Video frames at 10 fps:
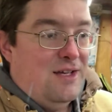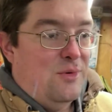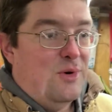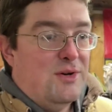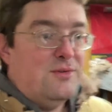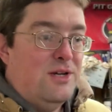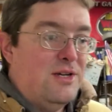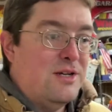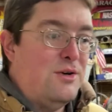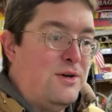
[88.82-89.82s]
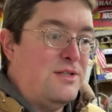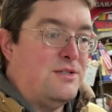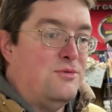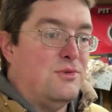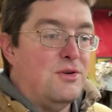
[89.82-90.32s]
we're going
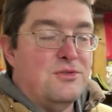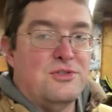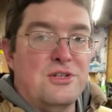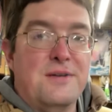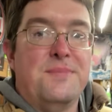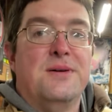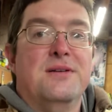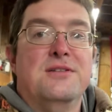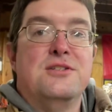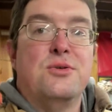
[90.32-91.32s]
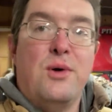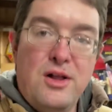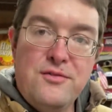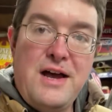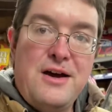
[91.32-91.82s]
to road trip
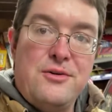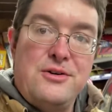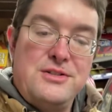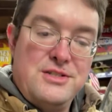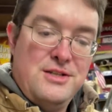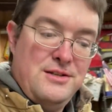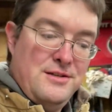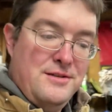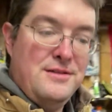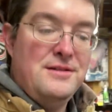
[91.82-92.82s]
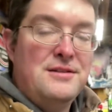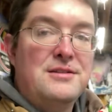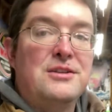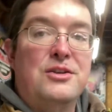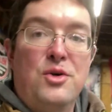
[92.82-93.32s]
12 hours
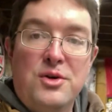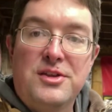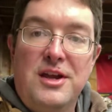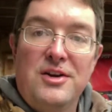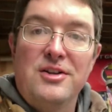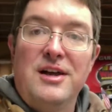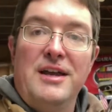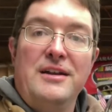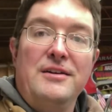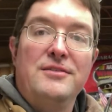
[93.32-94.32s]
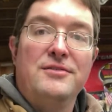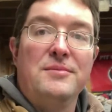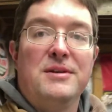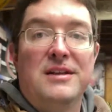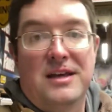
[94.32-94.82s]
to North Carolina
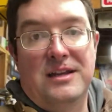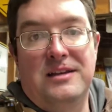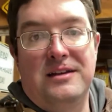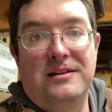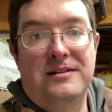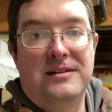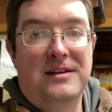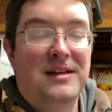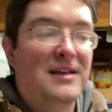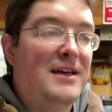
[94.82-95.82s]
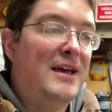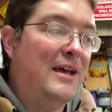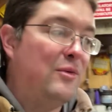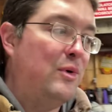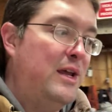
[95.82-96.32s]
from Connecticut,
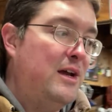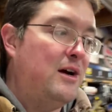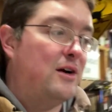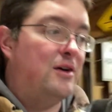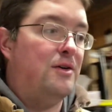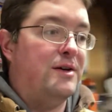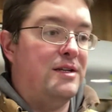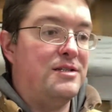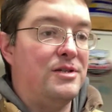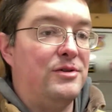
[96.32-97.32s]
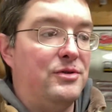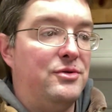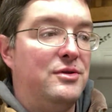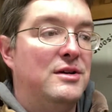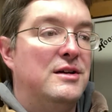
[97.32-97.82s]
and we are going to